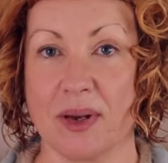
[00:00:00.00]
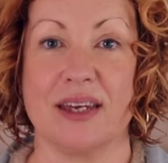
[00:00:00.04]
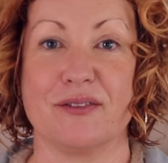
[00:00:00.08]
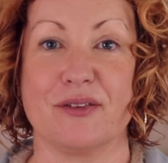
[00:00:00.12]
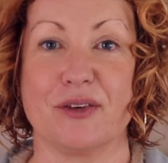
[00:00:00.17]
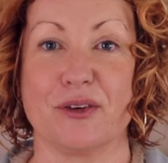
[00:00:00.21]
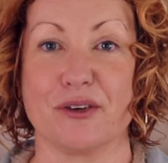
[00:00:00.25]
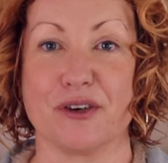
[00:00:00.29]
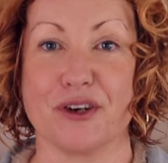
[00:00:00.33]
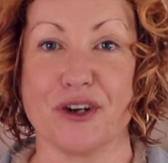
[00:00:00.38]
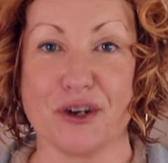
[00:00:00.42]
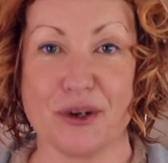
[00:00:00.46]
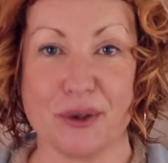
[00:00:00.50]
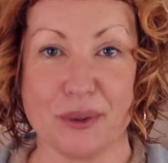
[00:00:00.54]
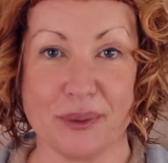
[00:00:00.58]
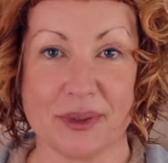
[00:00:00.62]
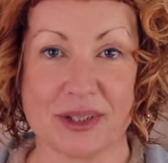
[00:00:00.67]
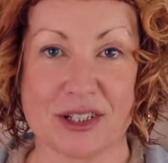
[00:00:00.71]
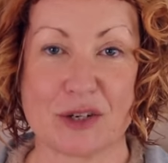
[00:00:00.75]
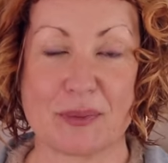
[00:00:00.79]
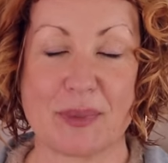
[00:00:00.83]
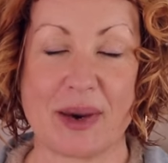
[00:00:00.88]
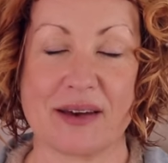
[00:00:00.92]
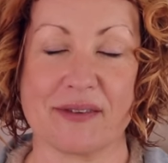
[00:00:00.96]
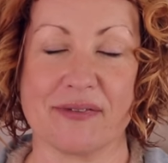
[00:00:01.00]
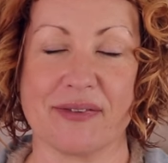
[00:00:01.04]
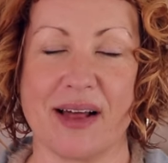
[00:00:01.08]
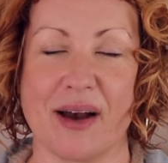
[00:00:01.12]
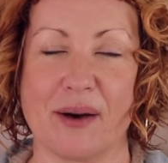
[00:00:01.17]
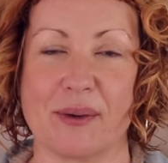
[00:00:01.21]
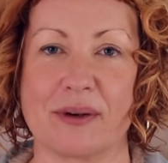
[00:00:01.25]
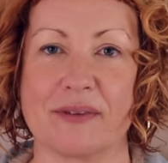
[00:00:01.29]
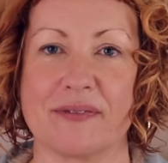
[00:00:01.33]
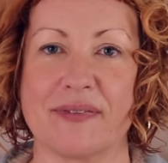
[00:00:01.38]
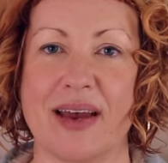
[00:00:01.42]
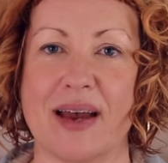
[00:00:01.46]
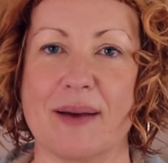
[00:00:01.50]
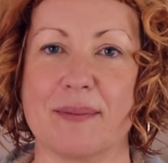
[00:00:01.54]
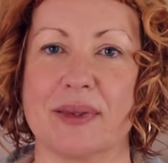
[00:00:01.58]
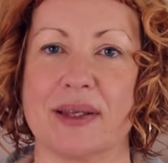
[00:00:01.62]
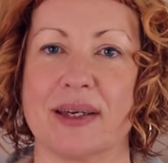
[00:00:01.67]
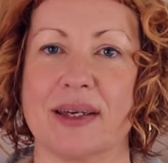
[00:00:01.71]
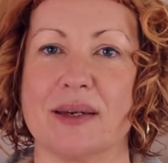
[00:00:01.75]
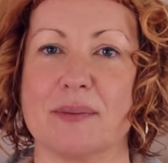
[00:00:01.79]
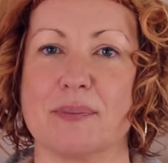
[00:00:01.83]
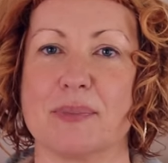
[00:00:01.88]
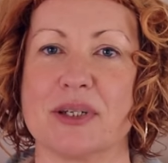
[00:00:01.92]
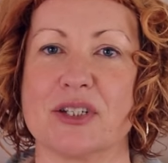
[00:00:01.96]
If you're new to my flower
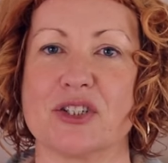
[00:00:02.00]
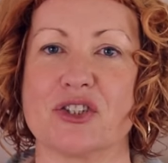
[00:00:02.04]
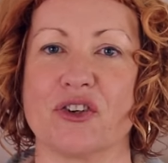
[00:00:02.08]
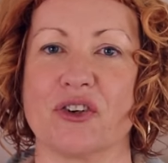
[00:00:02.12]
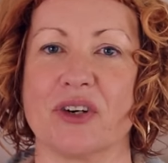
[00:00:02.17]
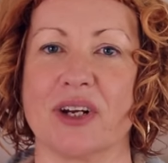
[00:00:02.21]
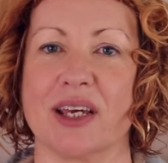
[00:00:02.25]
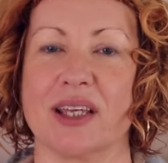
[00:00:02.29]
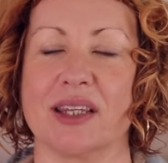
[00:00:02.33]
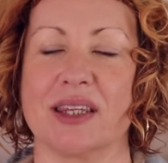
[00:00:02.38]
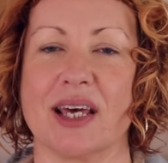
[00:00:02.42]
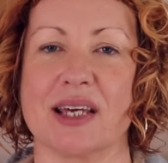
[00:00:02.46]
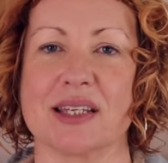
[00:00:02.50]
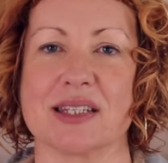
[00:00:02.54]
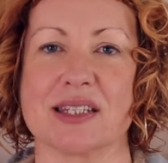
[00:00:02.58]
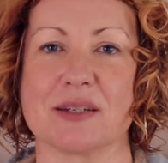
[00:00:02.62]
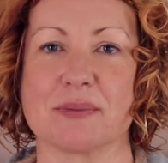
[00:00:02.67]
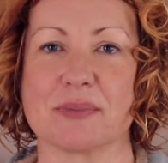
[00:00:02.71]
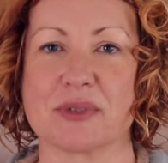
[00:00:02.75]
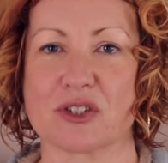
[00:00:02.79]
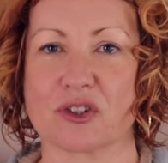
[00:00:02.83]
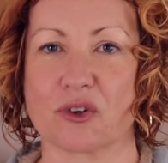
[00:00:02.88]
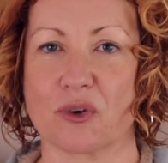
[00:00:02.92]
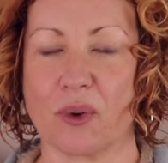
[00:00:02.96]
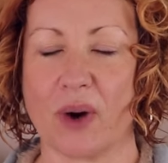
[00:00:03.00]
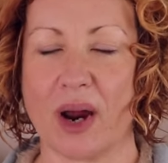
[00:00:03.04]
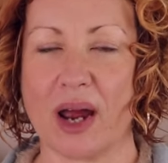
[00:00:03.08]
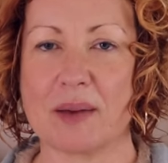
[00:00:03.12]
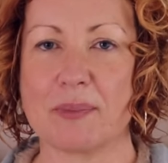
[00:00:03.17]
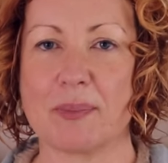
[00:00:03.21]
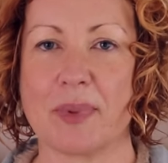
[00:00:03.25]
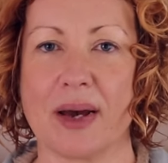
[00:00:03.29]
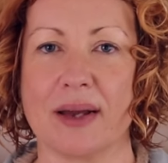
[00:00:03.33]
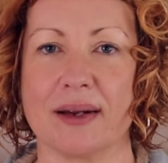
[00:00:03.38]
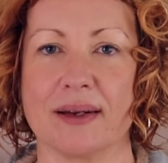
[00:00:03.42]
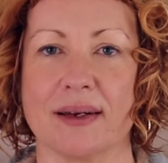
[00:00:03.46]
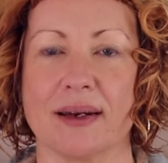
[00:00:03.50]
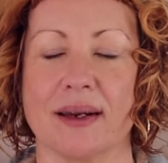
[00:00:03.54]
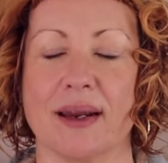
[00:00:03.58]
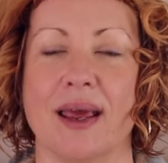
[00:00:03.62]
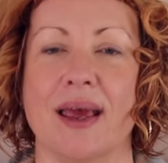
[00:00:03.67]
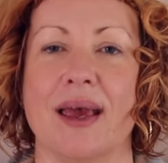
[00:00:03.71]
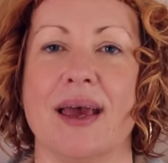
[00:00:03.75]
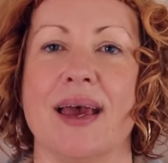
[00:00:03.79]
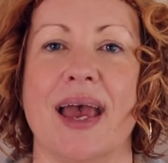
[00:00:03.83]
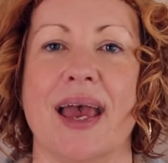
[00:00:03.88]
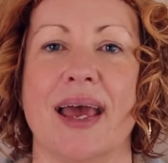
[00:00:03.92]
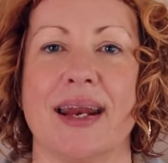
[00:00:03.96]
family, be sure to hit that subscribe button,
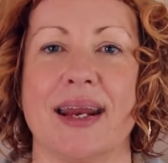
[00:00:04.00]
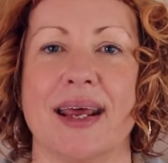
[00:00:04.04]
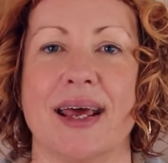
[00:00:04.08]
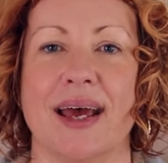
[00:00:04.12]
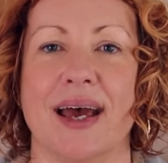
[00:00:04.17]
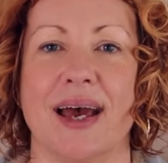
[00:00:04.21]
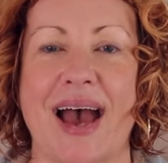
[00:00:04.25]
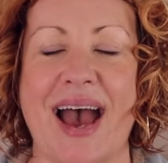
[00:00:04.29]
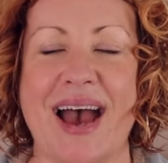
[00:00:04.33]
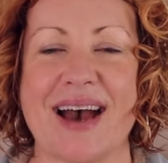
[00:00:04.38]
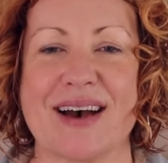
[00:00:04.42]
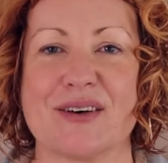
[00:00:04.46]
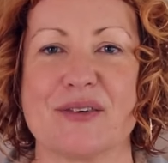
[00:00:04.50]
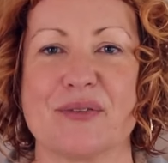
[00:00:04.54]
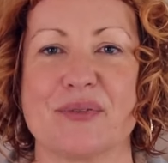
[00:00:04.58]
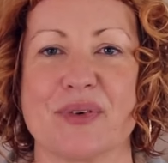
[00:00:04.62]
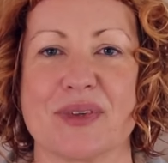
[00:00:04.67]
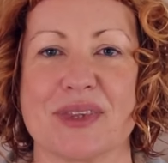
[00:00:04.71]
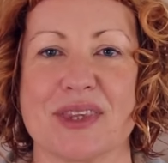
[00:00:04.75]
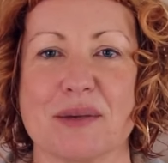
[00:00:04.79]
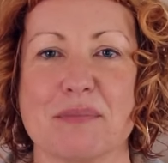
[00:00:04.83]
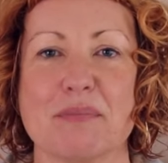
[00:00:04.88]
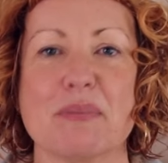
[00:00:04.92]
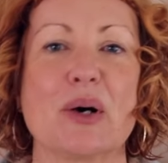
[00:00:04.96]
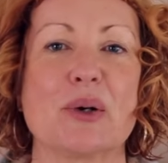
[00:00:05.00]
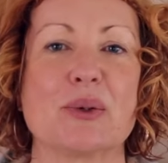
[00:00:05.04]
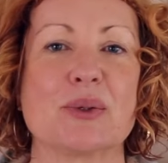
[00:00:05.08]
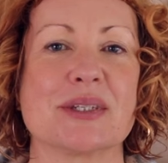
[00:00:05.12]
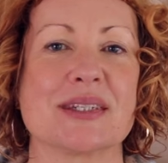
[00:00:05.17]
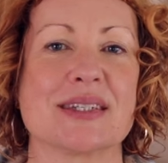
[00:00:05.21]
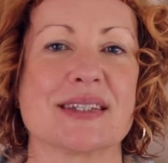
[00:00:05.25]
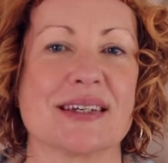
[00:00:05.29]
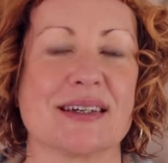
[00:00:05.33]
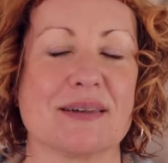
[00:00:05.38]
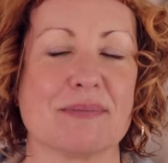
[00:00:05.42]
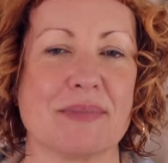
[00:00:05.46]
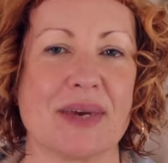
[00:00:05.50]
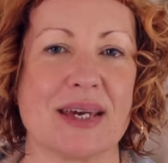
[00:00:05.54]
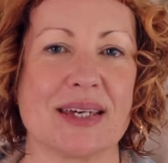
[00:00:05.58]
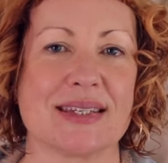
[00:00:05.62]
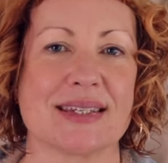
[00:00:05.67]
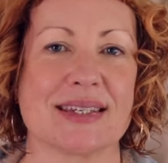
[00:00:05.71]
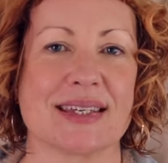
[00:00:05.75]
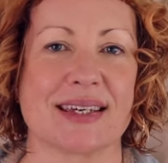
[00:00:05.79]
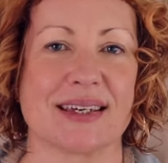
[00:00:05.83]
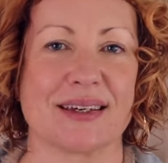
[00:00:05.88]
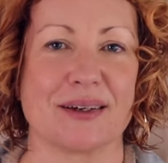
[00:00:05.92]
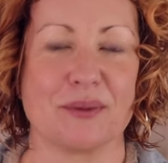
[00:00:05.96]
and have the most
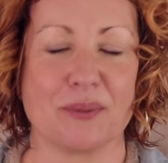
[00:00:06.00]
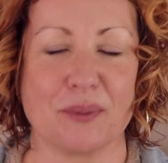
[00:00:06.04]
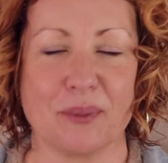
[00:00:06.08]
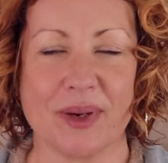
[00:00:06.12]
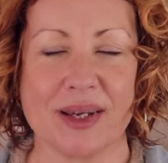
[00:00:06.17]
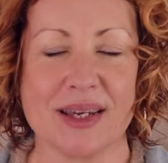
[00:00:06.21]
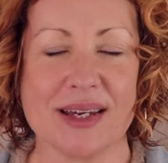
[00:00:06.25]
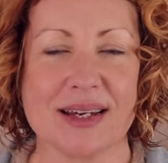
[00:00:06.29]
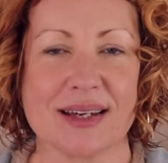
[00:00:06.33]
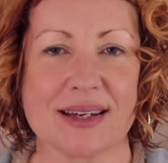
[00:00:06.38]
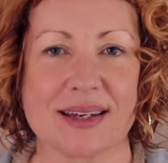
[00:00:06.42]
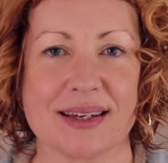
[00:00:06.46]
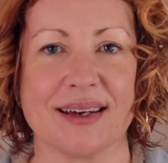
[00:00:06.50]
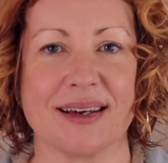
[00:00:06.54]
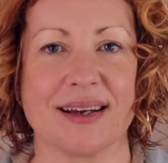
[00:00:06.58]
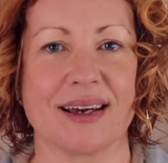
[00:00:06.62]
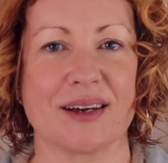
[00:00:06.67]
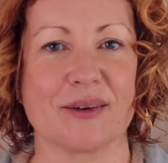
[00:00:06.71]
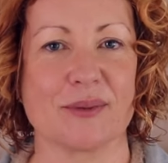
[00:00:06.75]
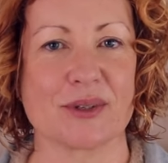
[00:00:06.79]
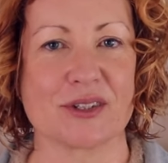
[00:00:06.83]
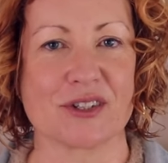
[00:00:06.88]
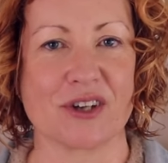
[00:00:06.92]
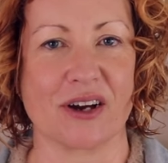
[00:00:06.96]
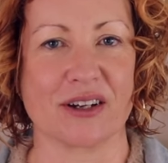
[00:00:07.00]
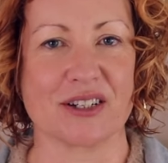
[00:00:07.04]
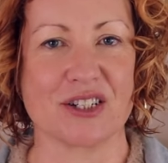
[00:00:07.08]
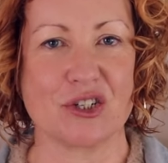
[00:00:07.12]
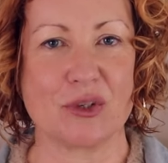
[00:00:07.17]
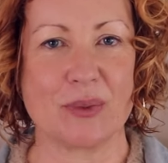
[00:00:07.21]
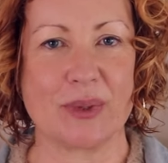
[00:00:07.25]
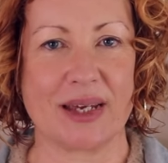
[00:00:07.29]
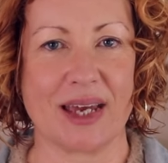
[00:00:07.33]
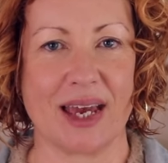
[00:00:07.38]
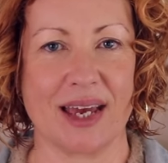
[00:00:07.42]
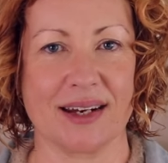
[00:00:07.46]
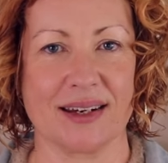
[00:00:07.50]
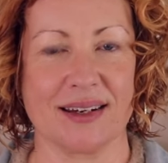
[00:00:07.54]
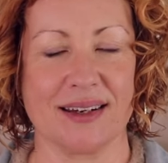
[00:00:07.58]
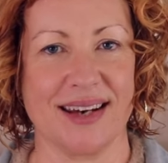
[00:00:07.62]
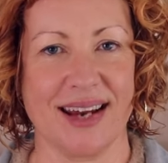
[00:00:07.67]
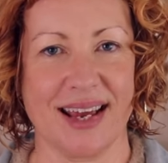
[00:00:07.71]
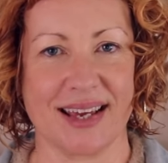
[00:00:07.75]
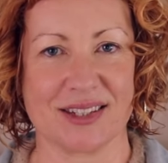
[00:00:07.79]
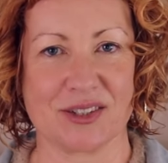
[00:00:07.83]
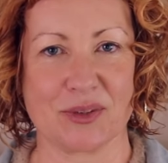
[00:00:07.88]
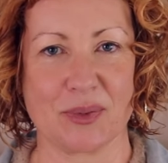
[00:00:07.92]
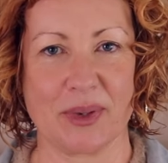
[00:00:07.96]
amazing week, and I will talk to you again
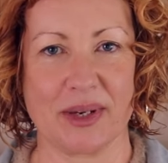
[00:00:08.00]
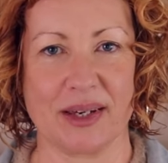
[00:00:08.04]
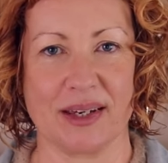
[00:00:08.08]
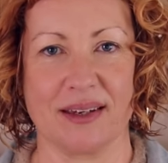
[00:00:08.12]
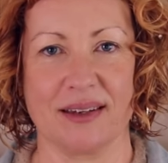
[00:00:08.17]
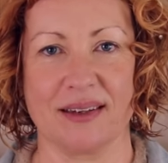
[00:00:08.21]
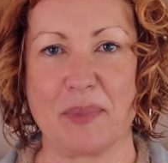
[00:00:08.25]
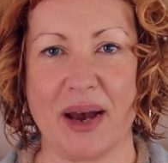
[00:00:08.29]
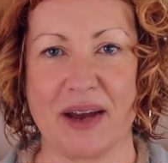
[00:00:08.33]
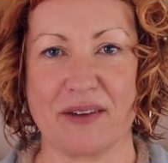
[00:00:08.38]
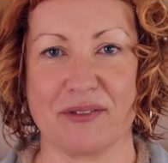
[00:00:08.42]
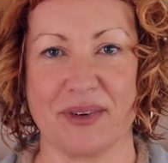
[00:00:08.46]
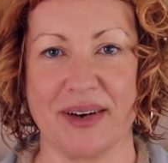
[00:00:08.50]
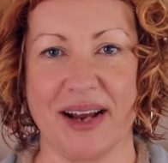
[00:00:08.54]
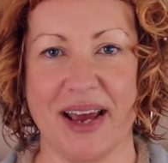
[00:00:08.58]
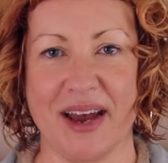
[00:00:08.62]
next week. Bye for